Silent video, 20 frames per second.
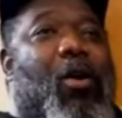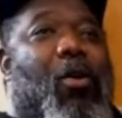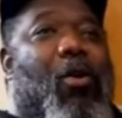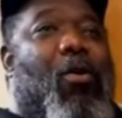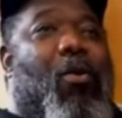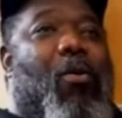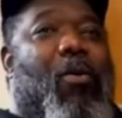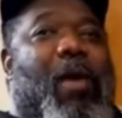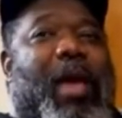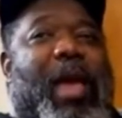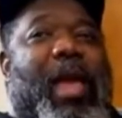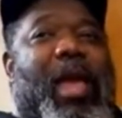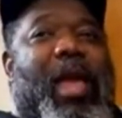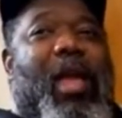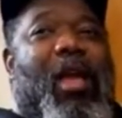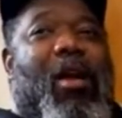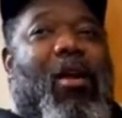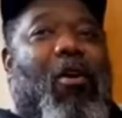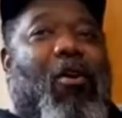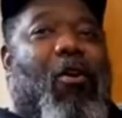O
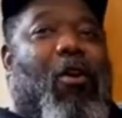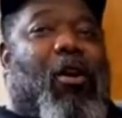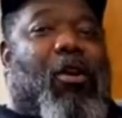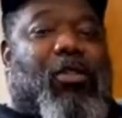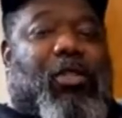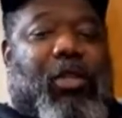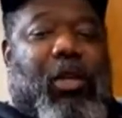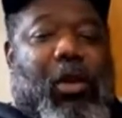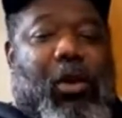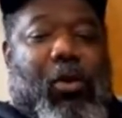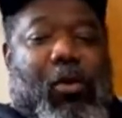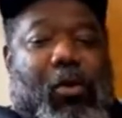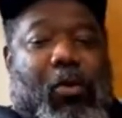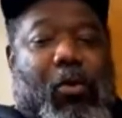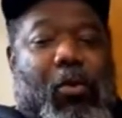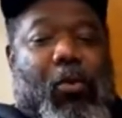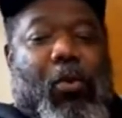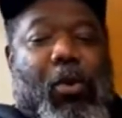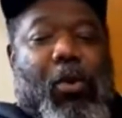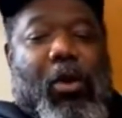A R.
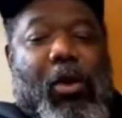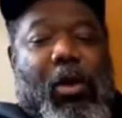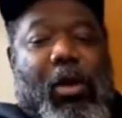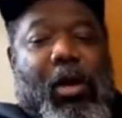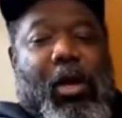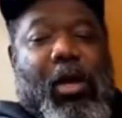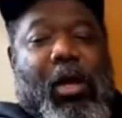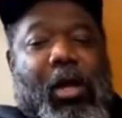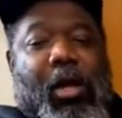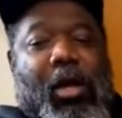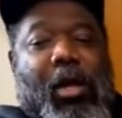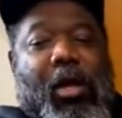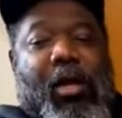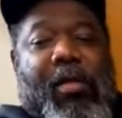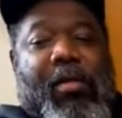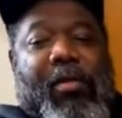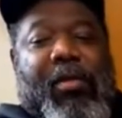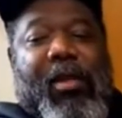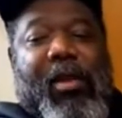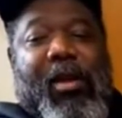So
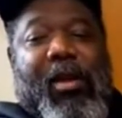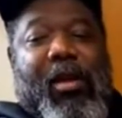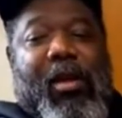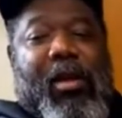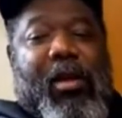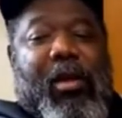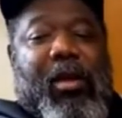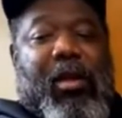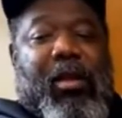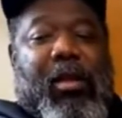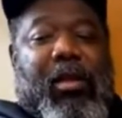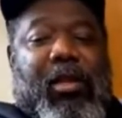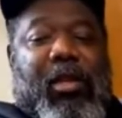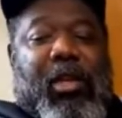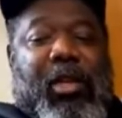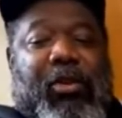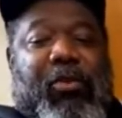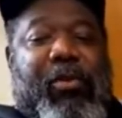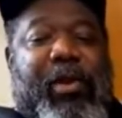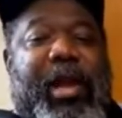uh, the
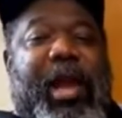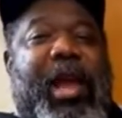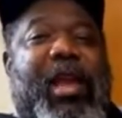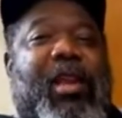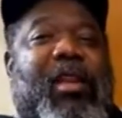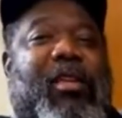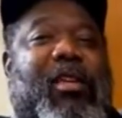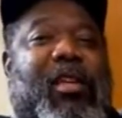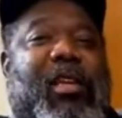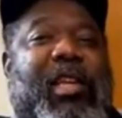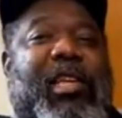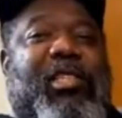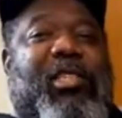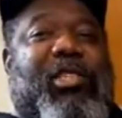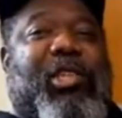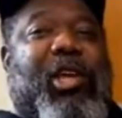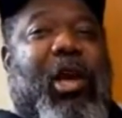the creator Denise